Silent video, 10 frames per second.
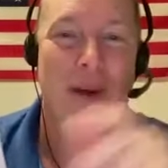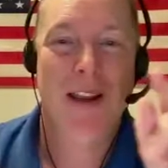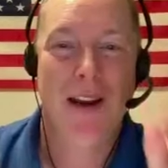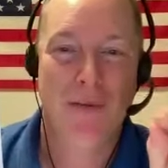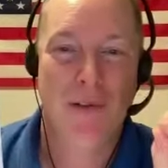
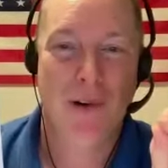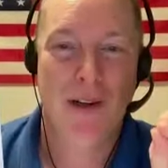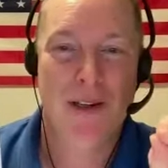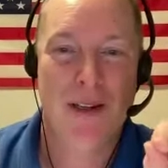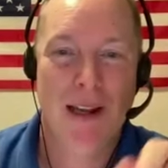Force
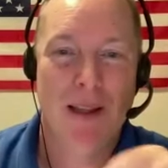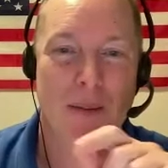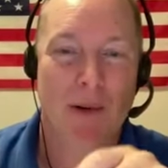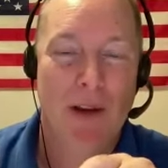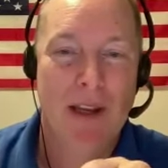and the
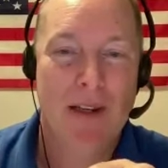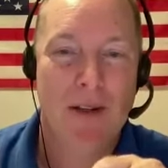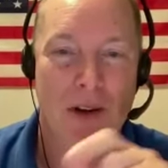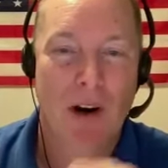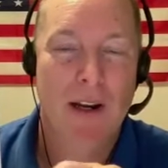Marines
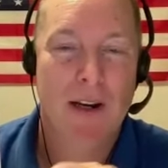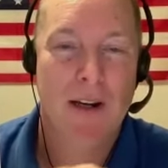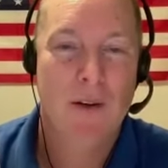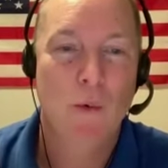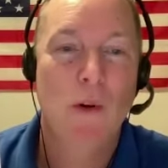started in
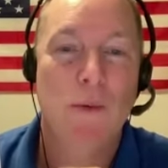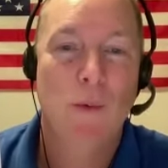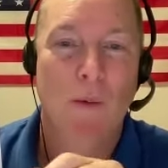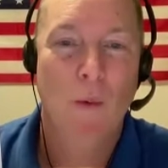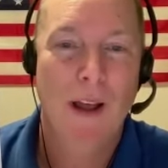World War I.